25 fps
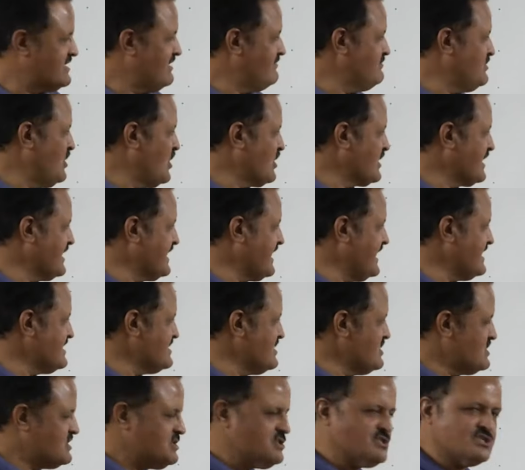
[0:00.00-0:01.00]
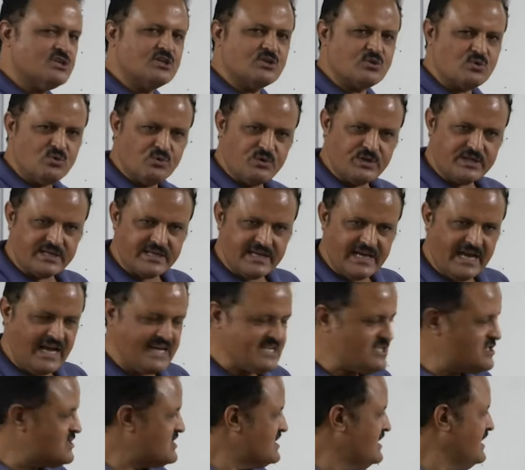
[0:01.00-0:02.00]
of the organizations including
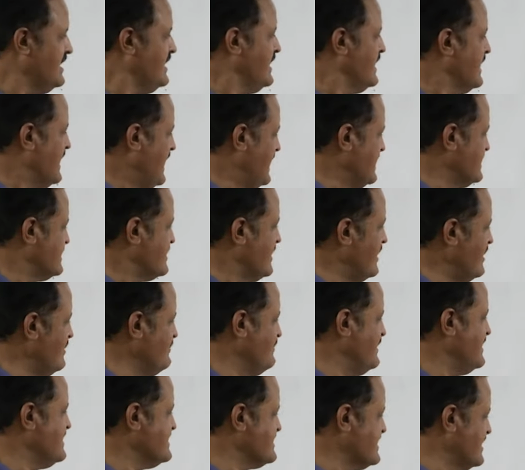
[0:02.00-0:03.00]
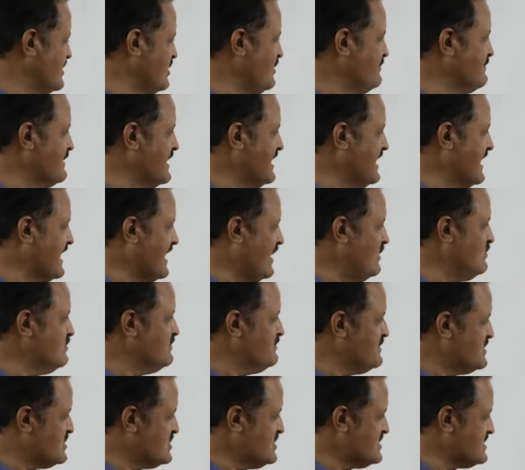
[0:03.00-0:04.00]
cash. And third one is the nominal account,
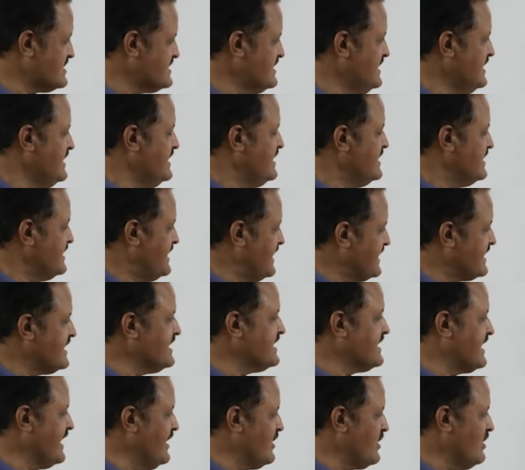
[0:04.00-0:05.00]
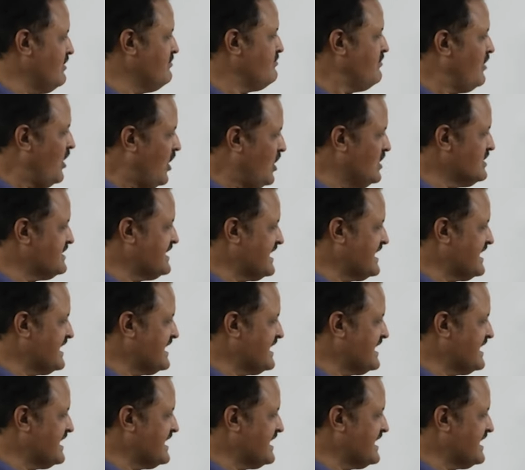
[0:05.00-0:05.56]
which is taking care of all the